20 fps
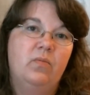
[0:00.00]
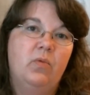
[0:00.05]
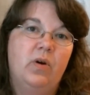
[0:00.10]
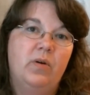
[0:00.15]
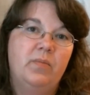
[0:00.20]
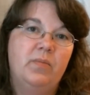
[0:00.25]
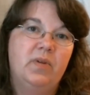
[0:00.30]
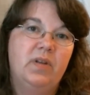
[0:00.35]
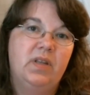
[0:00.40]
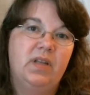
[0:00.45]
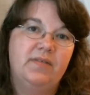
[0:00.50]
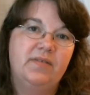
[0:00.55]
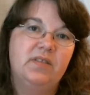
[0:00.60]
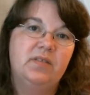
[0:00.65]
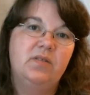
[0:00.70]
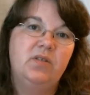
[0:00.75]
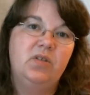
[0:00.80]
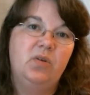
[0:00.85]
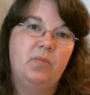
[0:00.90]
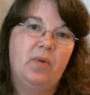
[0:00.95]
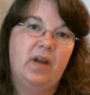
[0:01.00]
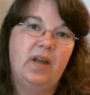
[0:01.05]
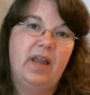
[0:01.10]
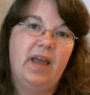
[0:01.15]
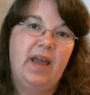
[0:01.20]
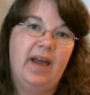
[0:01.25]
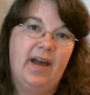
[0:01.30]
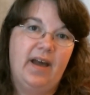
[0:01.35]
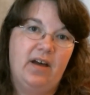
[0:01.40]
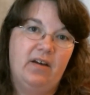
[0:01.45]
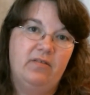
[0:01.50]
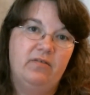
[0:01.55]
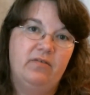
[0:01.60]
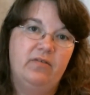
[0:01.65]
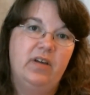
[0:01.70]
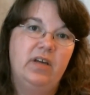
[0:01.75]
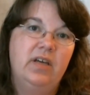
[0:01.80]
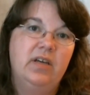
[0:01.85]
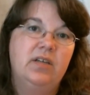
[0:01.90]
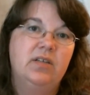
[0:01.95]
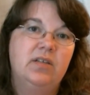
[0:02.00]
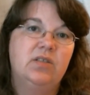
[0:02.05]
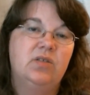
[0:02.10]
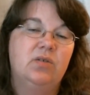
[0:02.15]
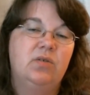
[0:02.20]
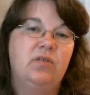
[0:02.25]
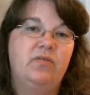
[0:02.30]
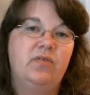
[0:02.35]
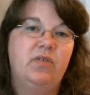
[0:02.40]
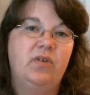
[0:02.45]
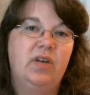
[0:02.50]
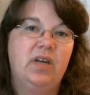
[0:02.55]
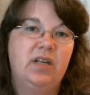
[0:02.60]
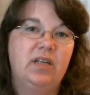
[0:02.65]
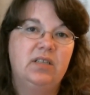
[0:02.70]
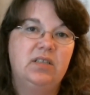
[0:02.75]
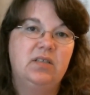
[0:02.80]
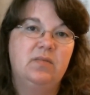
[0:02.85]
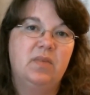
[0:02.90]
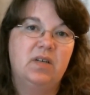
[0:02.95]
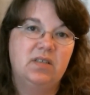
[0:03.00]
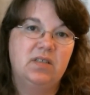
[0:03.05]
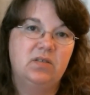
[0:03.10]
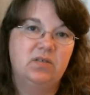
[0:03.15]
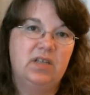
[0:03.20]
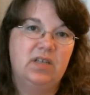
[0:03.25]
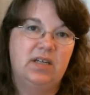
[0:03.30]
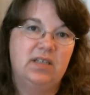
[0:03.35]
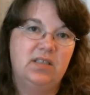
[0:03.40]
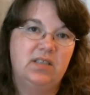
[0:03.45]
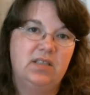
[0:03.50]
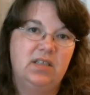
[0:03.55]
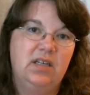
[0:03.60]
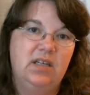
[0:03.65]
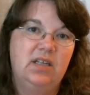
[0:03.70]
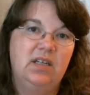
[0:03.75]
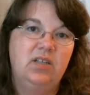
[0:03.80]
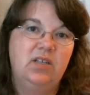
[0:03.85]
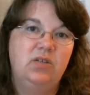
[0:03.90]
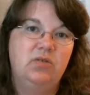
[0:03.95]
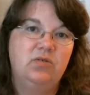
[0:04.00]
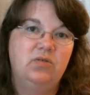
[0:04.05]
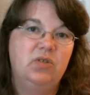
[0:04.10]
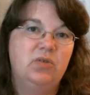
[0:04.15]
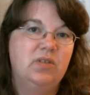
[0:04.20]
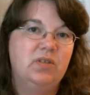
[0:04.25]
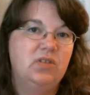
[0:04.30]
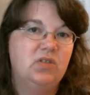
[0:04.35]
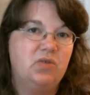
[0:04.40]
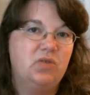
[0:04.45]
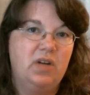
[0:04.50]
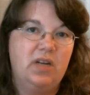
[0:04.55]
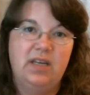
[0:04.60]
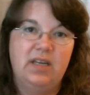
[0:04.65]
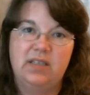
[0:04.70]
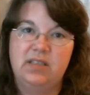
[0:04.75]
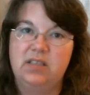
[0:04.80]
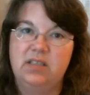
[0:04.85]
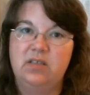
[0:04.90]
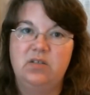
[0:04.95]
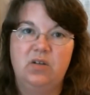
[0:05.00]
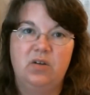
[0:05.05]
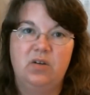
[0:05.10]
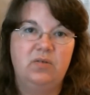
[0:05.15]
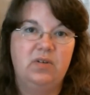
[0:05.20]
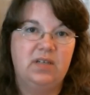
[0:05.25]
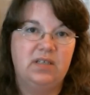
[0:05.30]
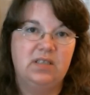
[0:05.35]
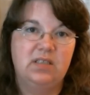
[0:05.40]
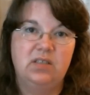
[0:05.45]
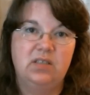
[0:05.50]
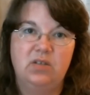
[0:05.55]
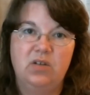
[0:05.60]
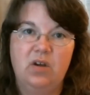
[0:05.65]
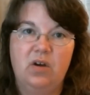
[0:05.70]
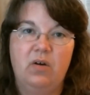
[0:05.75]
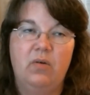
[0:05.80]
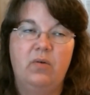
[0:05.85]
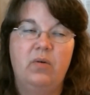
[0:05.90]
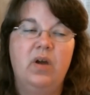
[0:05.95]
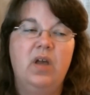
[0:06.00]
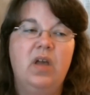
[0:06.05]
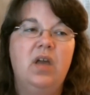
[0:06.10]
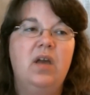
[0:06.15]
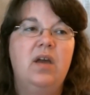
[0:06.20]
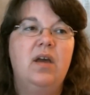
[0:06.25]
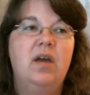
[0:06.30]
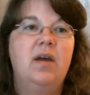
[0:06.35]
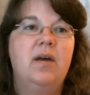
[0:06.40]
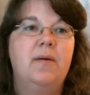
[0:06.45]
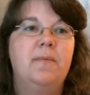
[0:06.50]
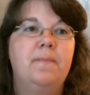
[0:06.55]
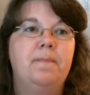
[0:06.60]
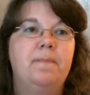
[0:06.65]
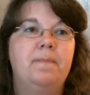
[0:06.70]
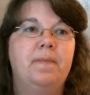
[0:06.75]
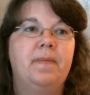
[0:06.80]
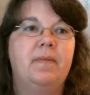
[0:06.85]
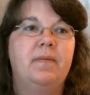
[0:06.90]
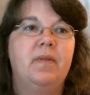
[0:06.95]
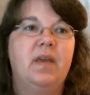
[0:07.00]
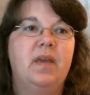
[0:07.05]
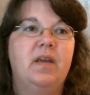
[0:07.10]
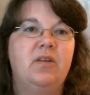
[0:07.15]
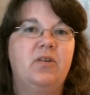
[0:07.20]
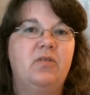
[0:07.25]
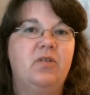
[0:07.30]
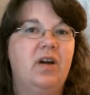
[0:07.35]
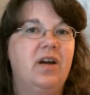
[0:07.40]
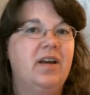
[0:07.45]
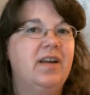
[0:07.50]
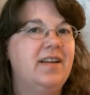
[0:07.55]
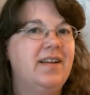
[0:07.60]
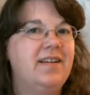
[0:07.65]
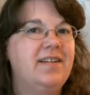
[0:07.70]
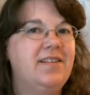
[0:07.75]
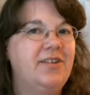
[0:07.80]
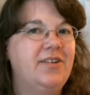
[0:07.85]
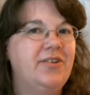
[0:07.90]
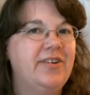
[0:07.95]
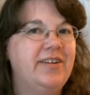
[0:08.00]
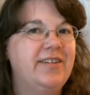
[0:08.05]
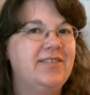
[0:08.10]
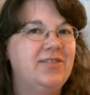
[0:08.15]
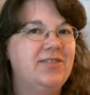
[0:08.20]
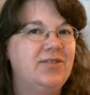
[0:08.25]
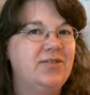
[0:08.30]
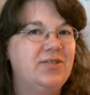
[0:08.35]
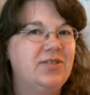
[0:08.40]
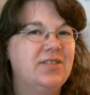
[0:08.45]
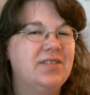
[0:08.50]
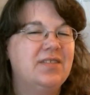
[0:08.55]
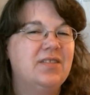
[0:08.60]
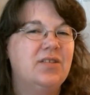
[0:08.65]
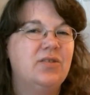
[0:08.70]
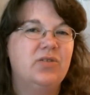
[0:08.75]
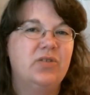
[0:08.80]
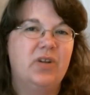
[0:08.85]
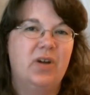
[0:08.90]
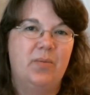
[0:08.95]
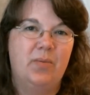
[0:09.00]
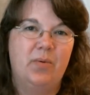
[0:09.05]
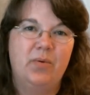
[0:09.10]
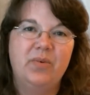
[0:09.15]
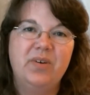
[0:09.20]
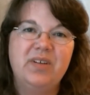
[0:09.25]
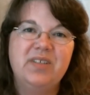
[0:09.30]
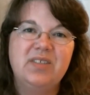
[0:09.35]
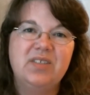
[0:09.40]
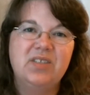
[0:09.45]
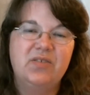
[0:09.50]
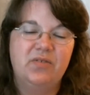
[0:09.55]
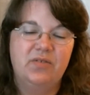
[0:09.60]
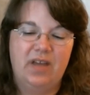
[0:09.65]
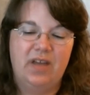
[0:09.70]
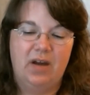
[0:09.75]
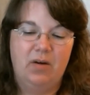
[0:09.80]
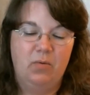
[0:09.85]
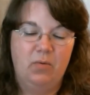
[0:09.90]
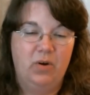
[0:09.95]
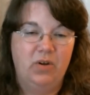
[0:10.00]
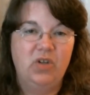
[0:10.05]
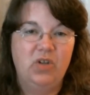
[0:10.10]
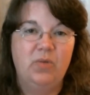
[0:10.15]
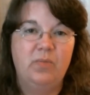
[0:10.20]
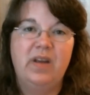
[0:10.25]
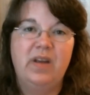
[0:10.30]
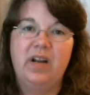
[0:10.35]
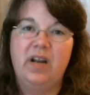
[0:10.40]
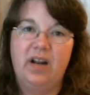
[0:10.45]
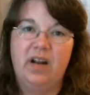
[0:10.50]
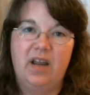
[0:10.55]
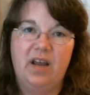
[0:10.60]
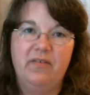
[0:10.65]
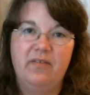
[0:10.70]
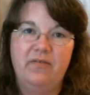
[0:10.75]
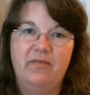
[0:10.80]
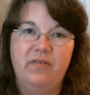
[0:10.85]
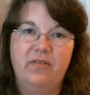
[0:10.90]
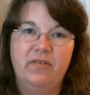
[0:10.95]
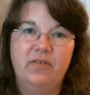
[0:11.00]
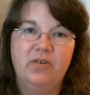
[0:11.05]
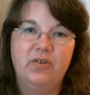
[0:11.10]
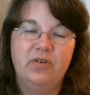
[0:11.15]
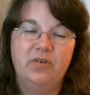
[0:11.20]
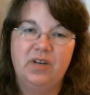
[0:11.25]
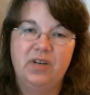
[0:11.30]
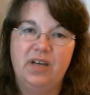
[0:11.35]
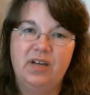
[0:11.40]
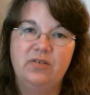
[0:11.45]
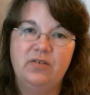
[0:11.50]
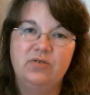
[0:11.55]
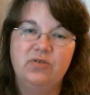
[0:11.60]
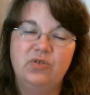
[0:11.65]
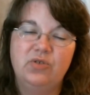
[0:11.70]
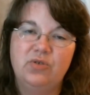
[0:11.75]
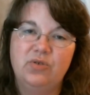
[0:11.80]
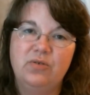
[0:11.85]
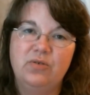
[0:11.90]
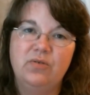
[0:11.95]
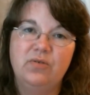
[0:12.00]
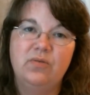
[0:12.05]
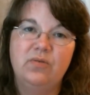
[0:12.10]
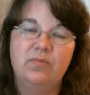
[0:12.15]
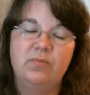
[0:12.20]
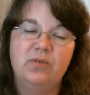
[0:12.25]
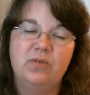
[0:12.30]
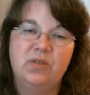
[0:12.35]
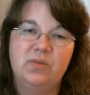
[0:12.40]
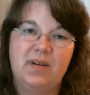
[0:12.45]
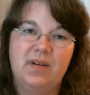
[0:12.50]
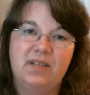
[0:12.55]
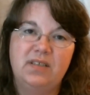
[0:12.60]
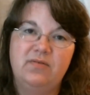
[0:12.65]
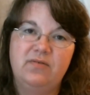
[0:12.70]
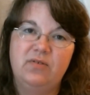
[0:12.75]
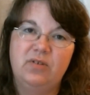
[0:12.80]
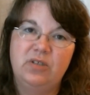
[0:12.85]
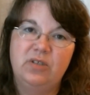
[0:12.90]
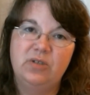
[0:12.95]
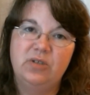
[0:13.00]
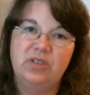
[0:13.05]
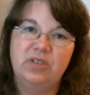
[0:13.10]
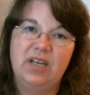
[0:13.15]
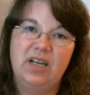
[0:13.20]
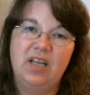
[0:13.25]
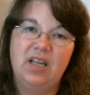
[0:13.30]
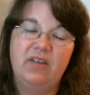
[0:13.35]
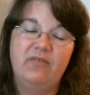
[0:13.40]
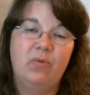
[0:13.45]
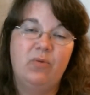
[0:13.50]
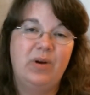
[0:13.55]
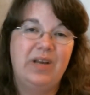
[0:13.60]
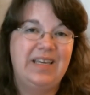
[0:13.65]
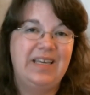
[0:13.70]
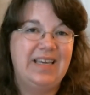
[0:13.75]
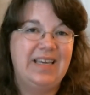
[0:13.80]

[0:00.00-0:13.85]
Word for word: what beliefs you might have. So if you get into muscle testing and then you're doing straight yes and no, yes and no, and you're not getting clear answers, there's a couple reasons for that. One, you may not have creator's truth, perspective, or understanding of what